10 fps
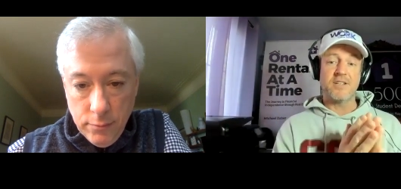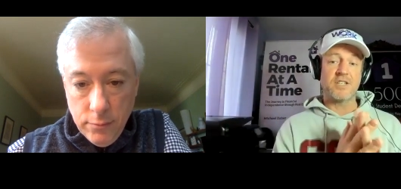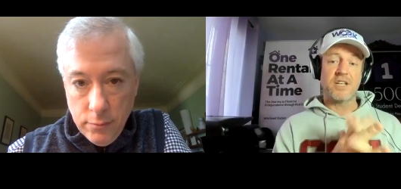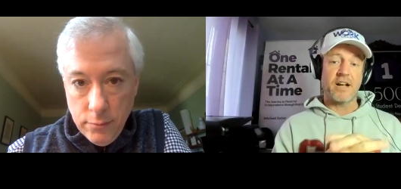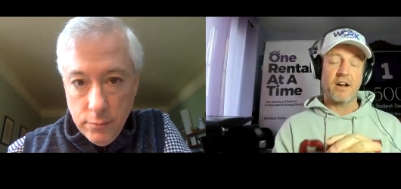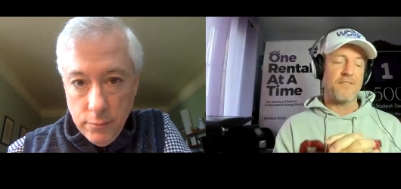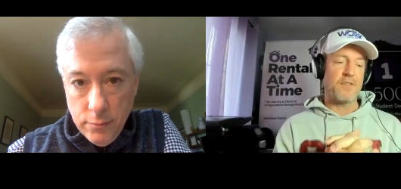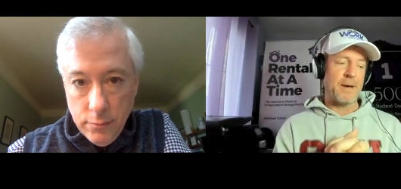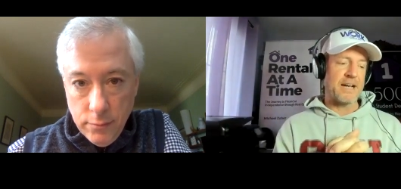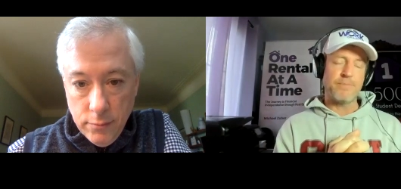Speaker 1: just to get it off
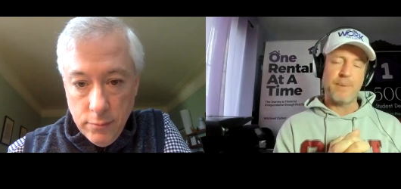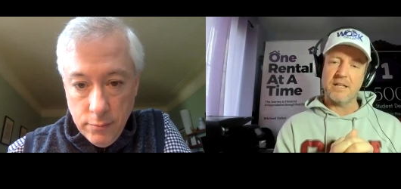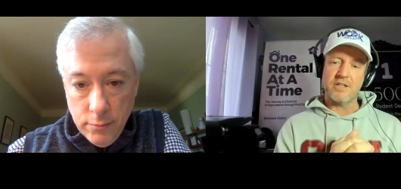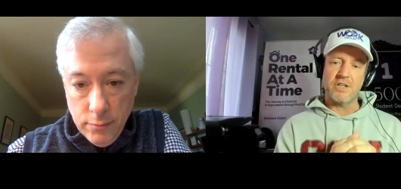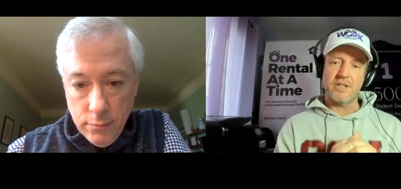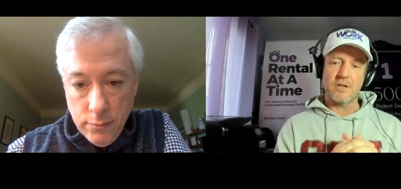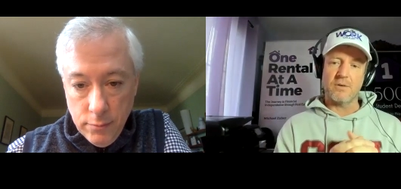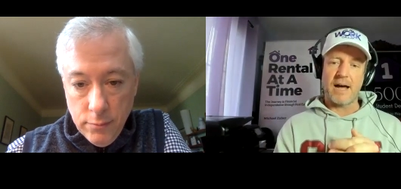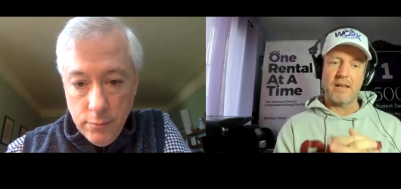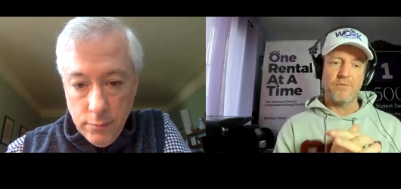the bank's balance sheet.
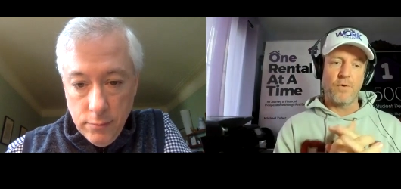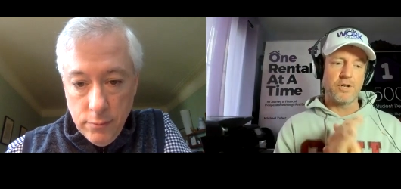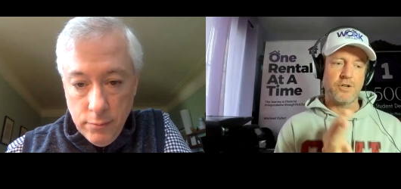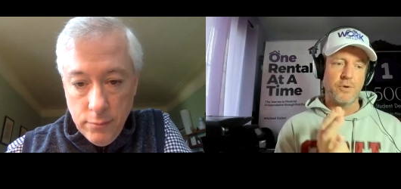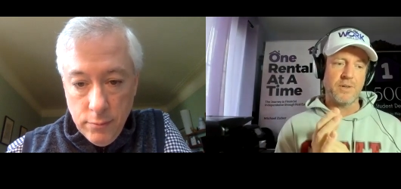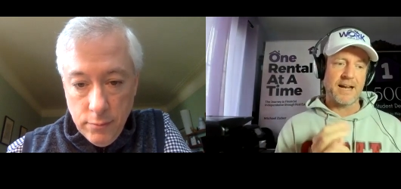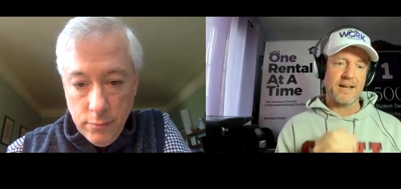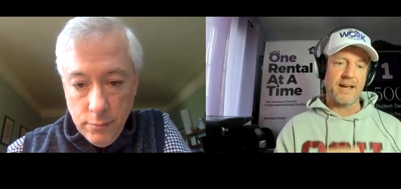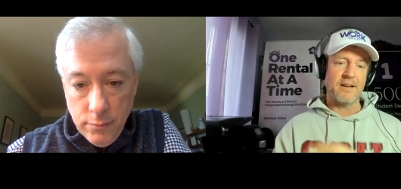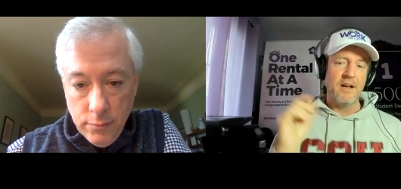So I look forward to doing that
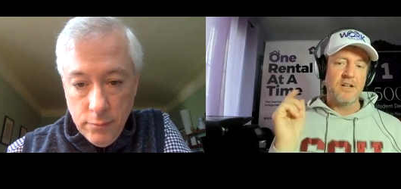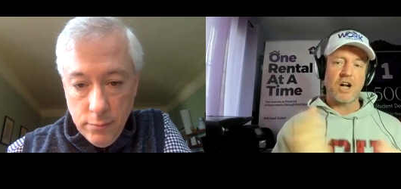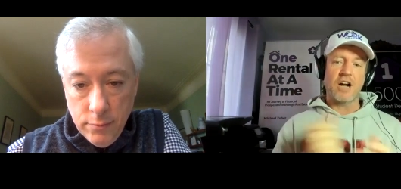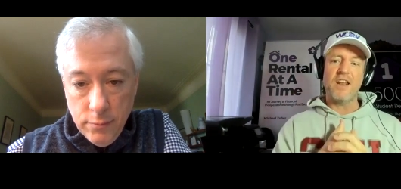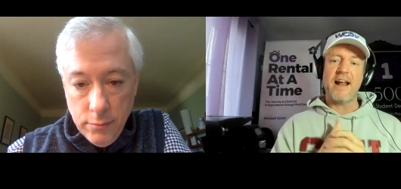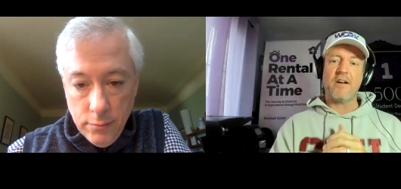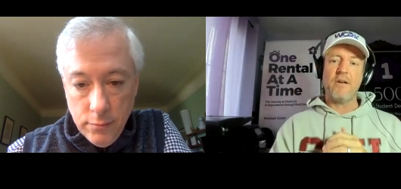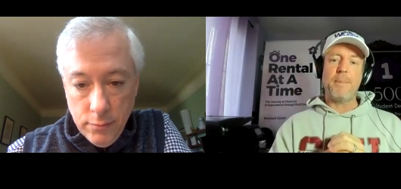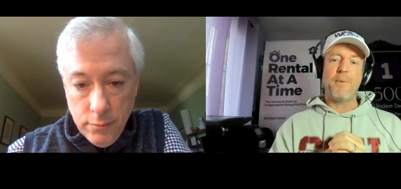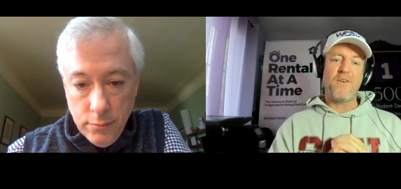again. Jonathan, how
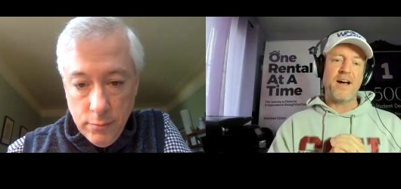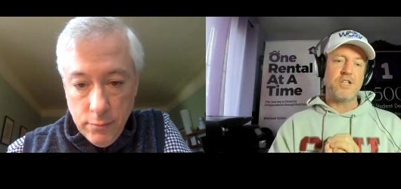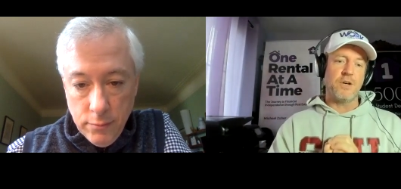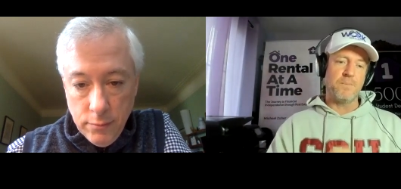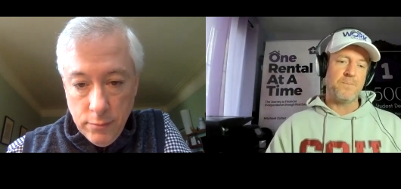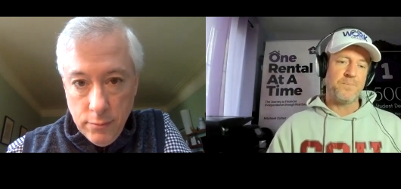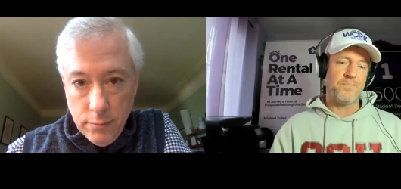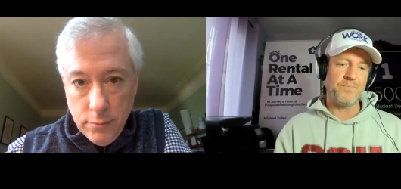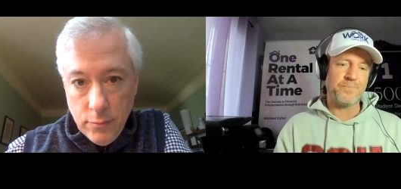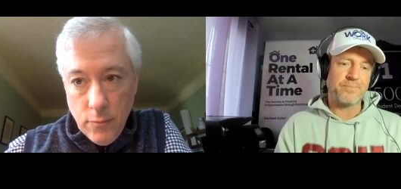can people find you?
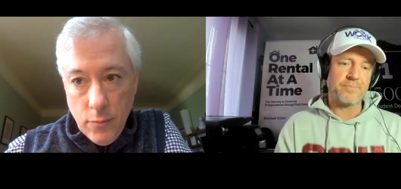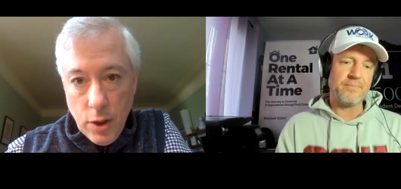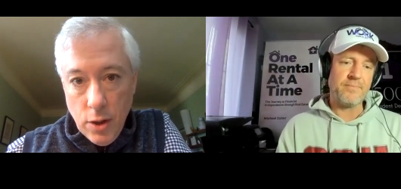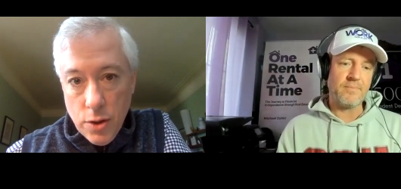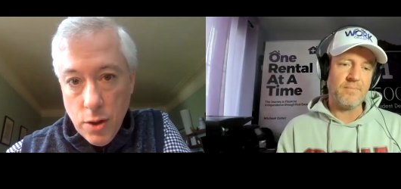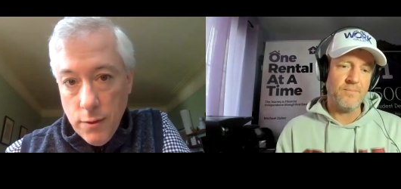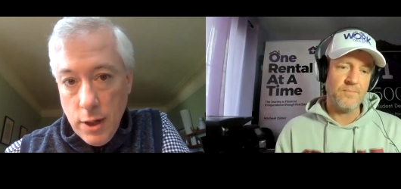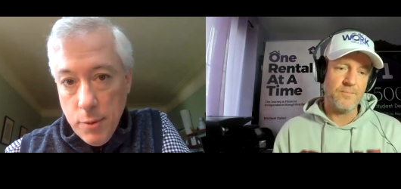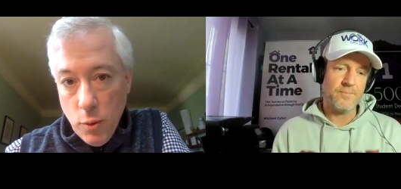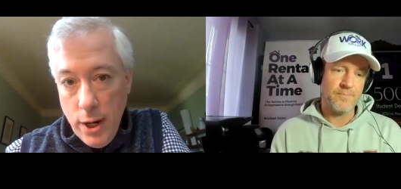
Speaker 2: So a
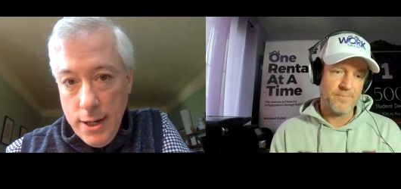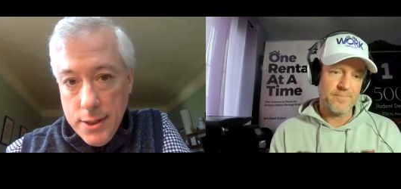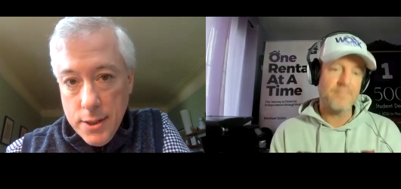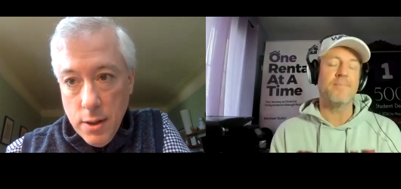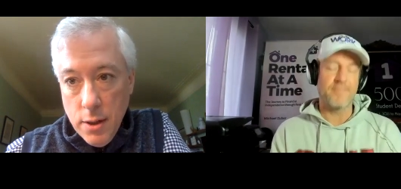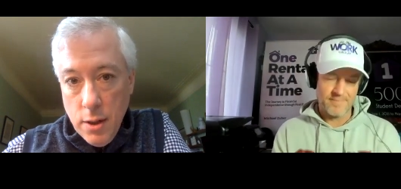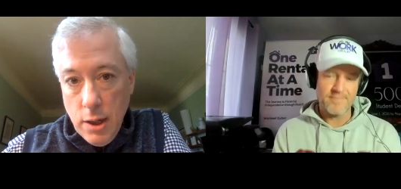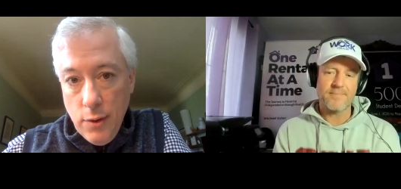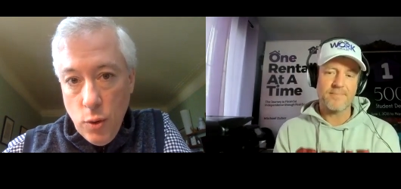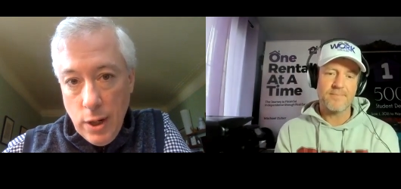couple of ways.
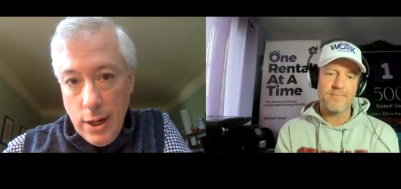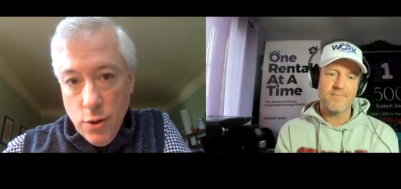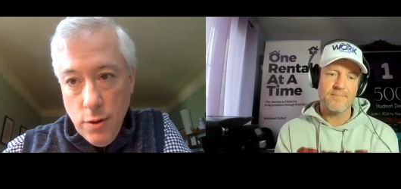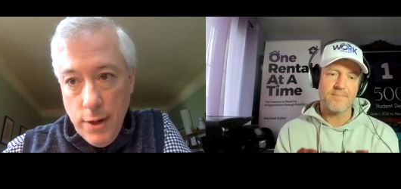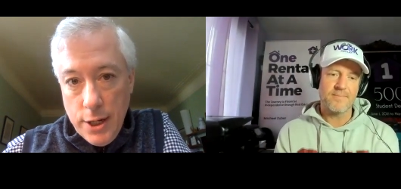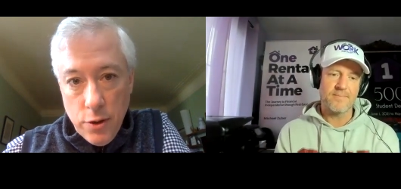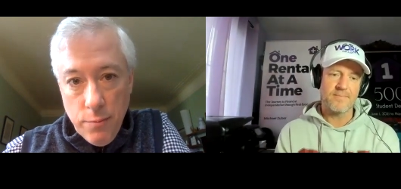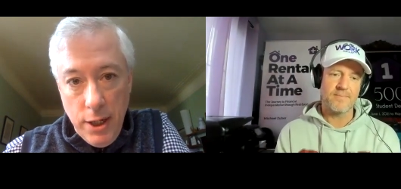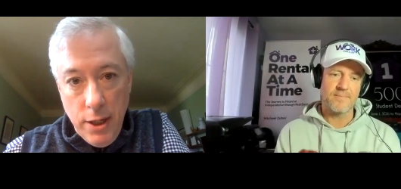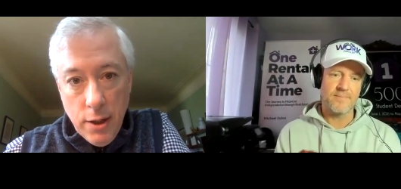If you would like to invest with
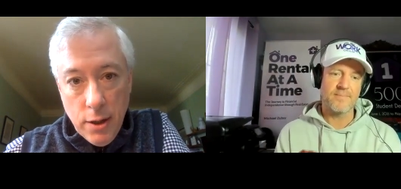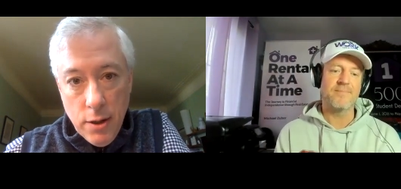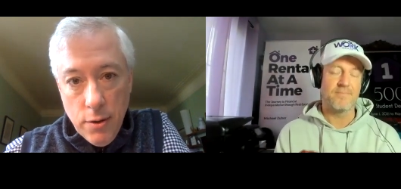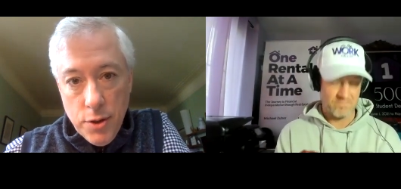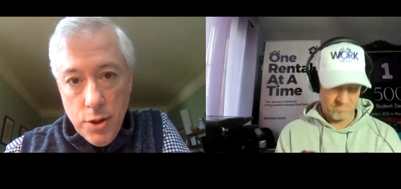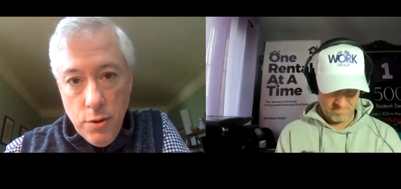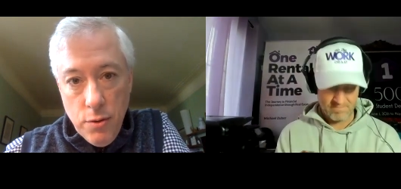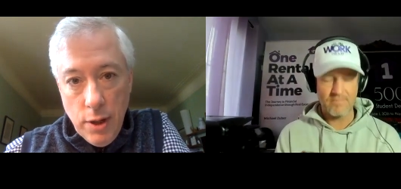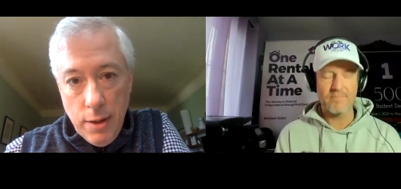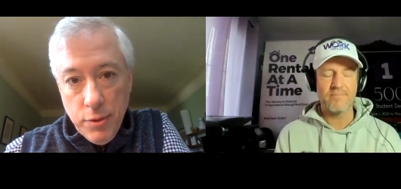me, go
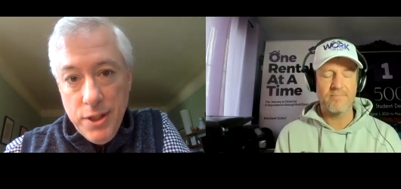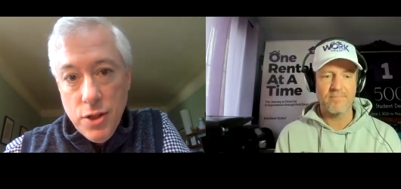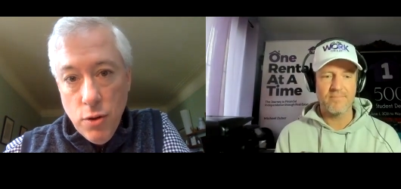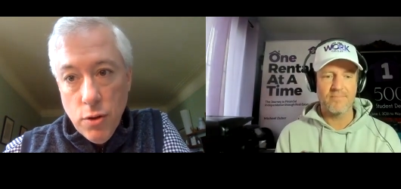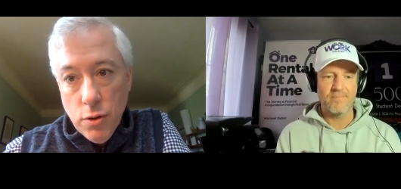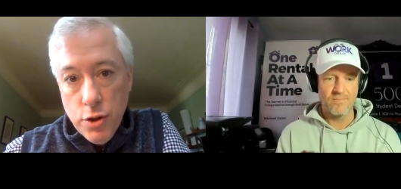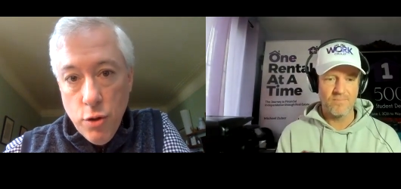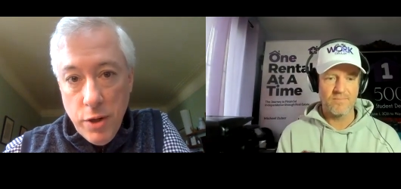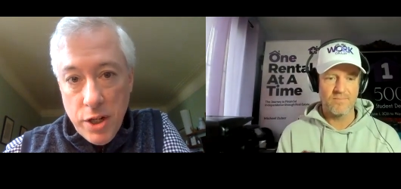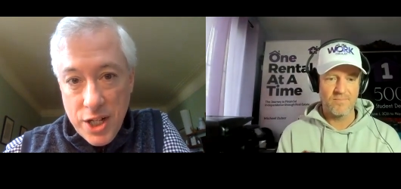to, please Google Two
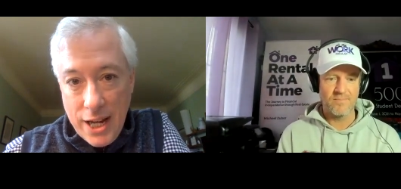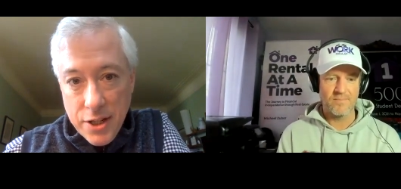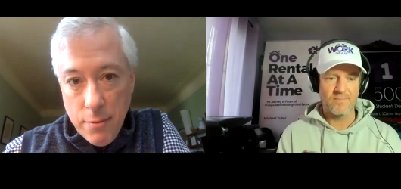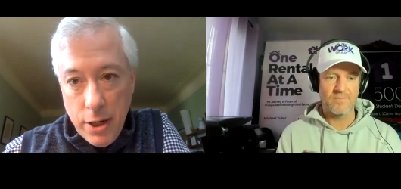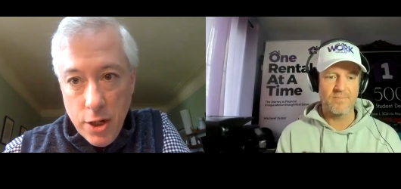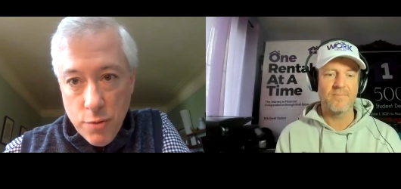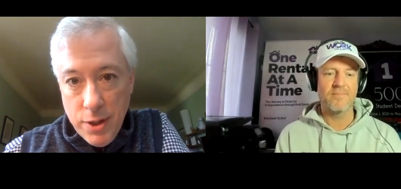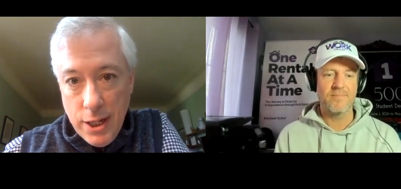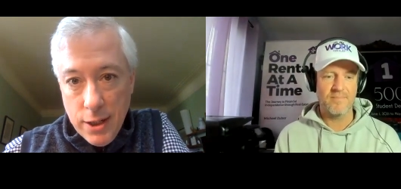Bridges Asset Management,